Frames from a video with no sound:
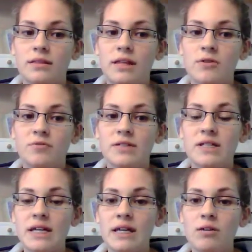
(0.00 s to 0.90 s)
the
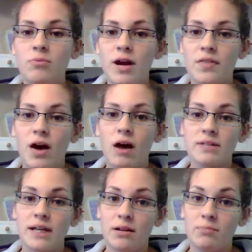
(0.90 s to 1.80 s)
fatigue where I thought I
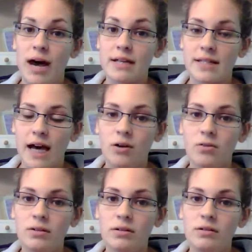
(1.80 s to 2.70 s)
was going to pass
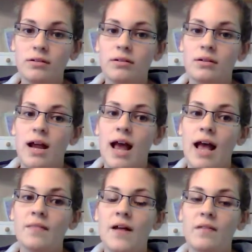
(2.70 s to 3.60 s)
out,
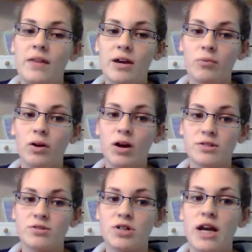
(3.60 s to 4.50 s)
and then they were
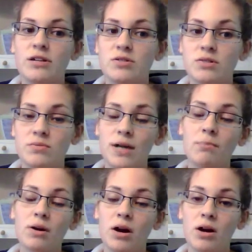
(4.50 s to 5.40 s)
also trying to slow
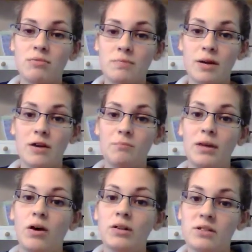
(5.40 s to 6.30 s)
down my heart rate by giving
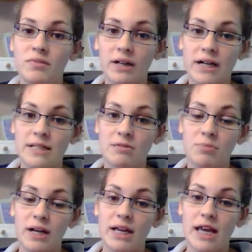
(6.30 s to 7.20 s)
me all different kinds of
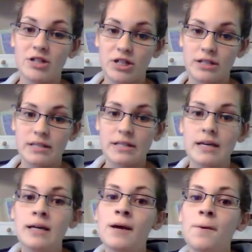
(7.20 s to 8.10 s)
medications.
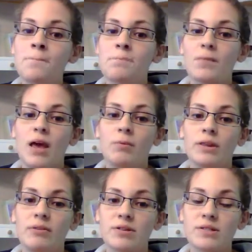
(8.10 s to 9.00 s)
And
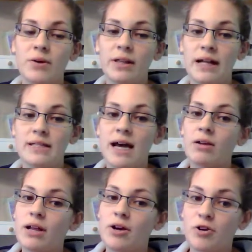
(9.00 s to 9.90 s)
when they were slowing that
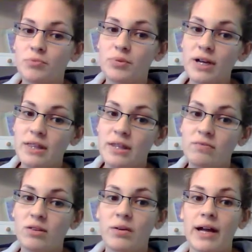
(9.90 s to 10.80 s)
down, I couldn't breathe, and
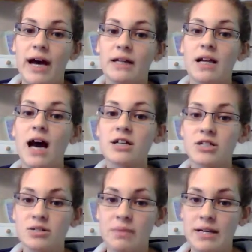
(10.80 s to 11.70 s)
even though I had an
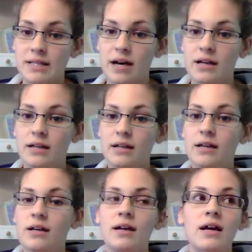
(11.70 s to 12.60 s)
oxygen mask on,
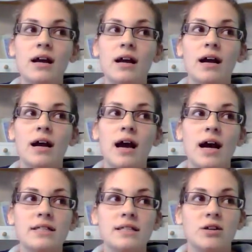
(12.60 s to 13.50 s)

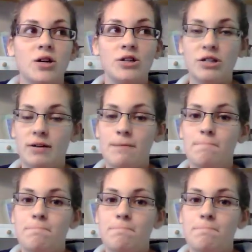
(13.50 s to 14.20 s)
I still couldn't do it.